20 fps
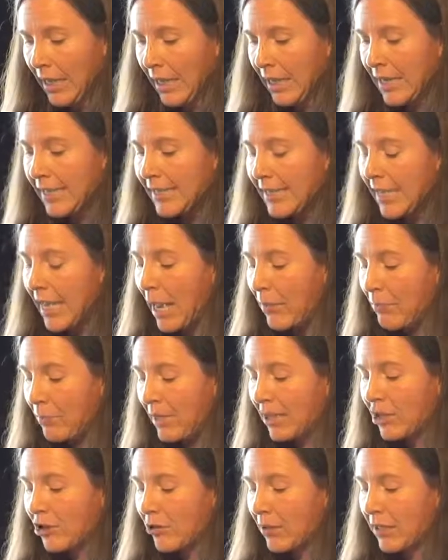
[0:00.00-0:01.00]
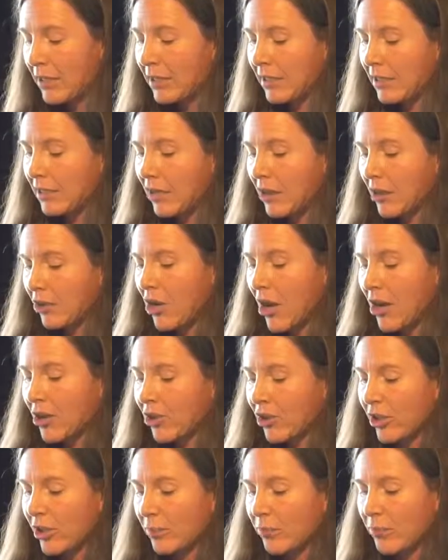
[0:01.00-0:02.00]
it's the habituated and
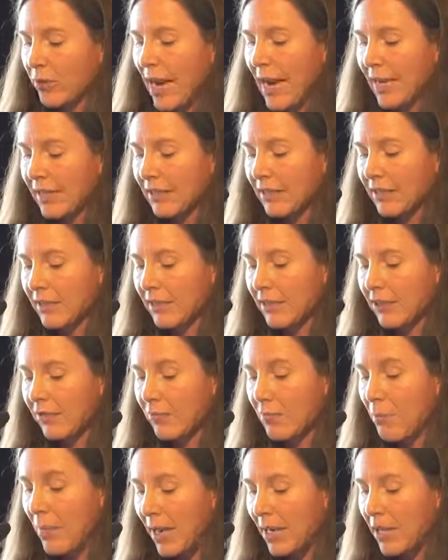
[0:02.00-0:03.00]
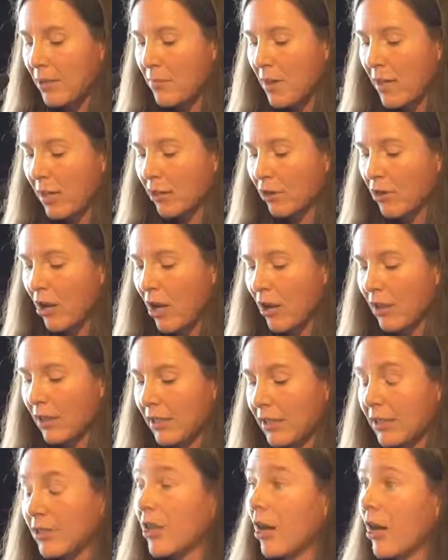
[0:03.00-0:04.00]
unconscious practices of many male
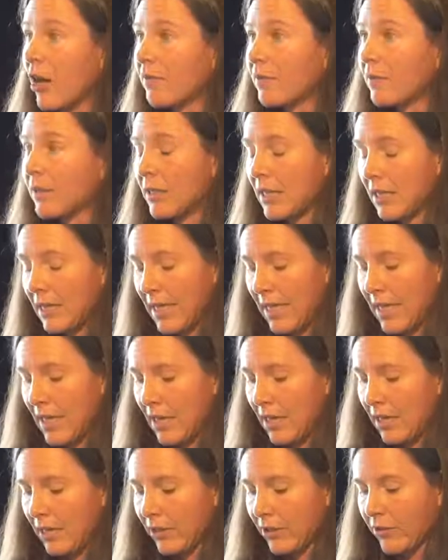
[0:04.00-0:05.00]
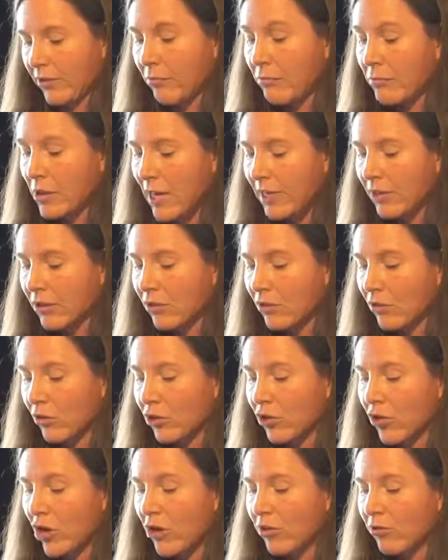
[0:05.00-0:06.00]
colleagues, often in the guise of
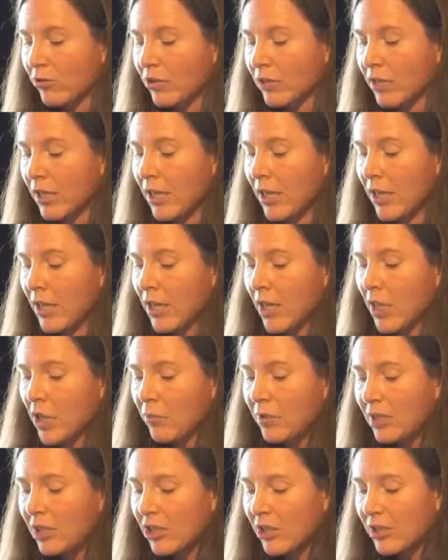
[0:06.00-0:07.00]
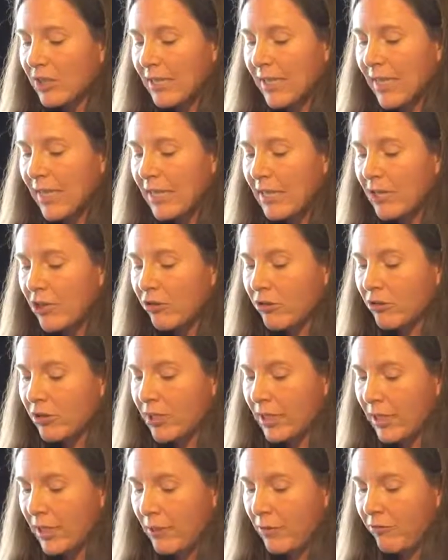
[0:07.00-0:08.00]
practical jokes, which
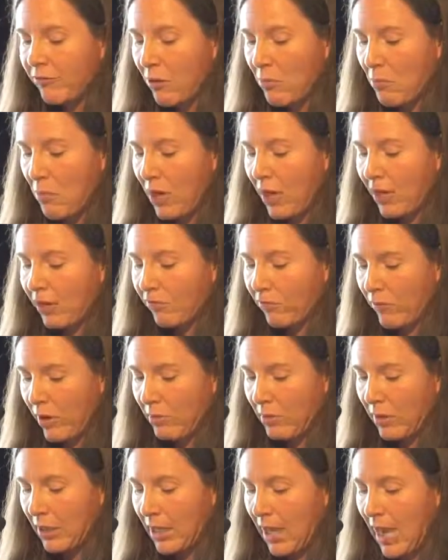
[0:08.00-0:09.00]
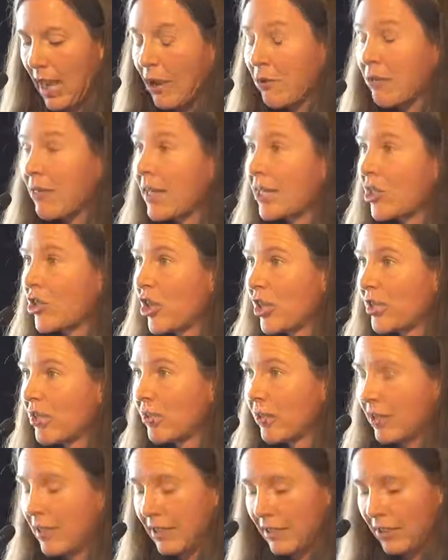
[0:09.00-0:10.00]
continuously remind women how their
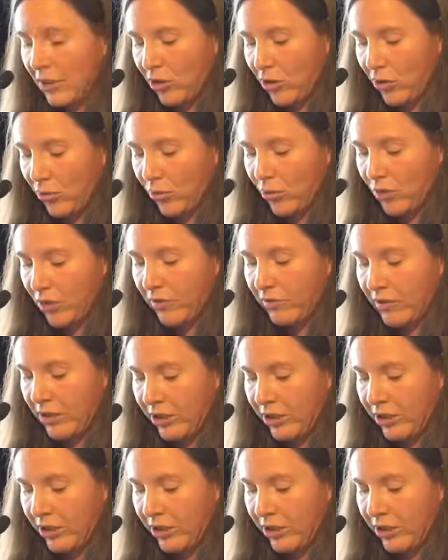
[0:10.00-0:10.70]
gender is a source of